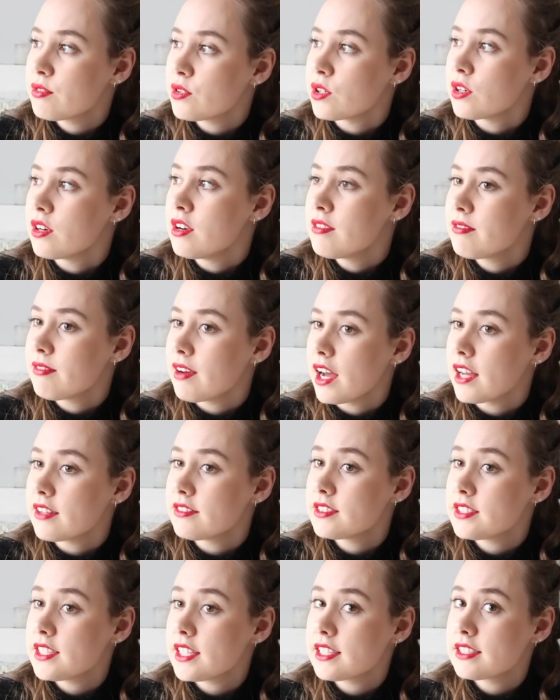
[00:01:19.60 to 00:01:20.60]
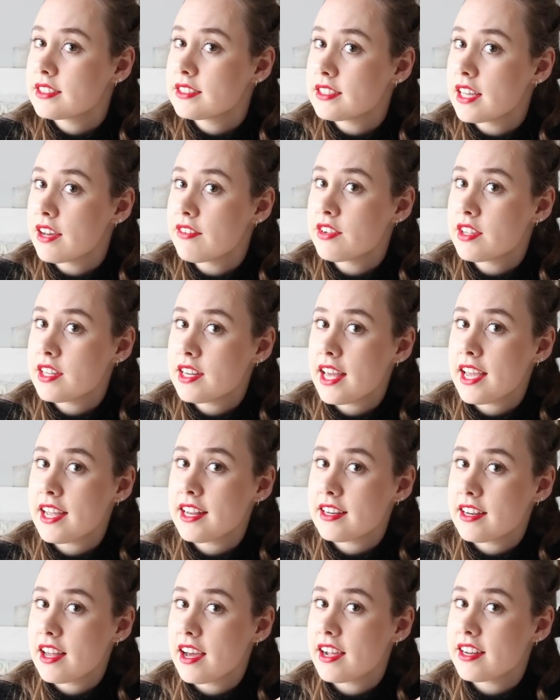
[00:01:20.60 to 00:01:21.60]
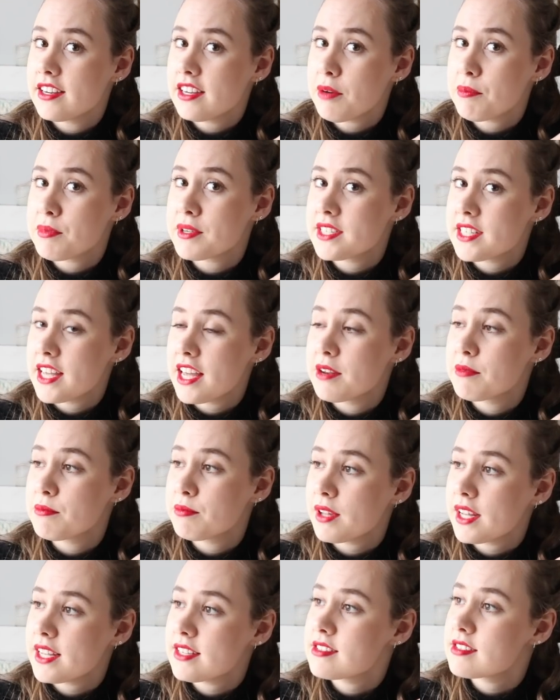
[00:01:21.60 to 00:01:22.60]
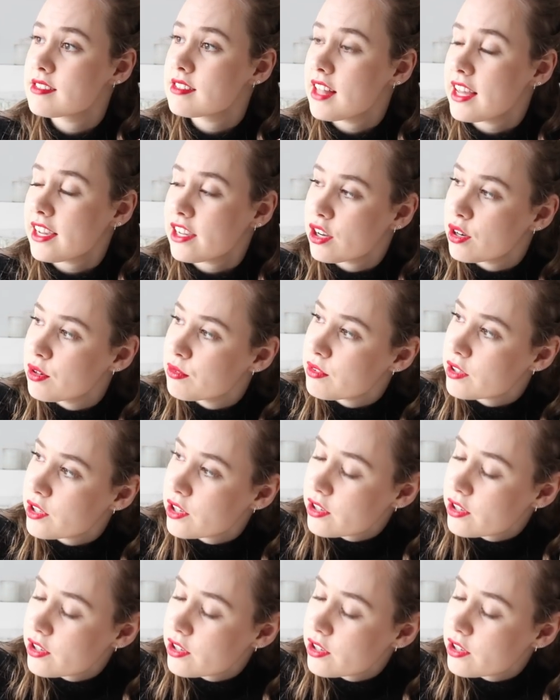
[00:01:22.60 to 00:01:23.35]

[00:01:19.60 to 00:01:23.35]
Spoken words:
4, 5, 6, 7, 8, 9, number 10 places let go of the